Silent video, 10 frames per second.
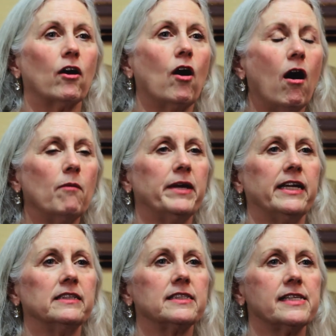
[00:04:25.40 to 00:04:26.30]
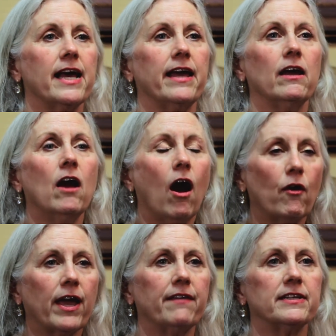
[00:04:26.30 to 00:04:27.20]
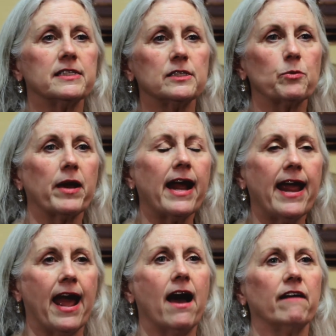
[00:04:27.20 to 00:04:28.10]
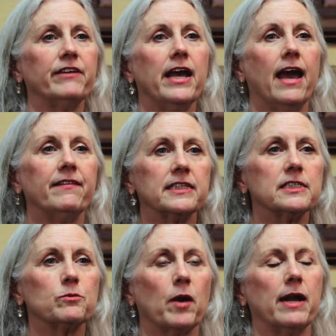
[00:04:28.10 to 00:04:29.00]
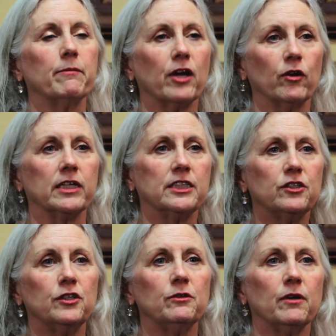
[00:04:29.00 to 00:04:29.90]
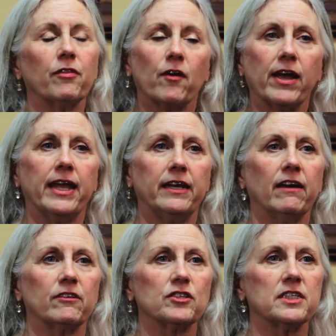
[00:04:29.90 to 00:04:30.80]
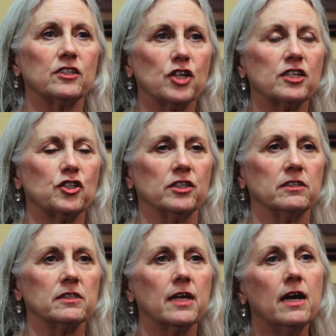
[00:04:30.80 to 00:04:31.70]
call me and say, okay, this is what I have, and this is what I'm going to do. Are there any other suggestions?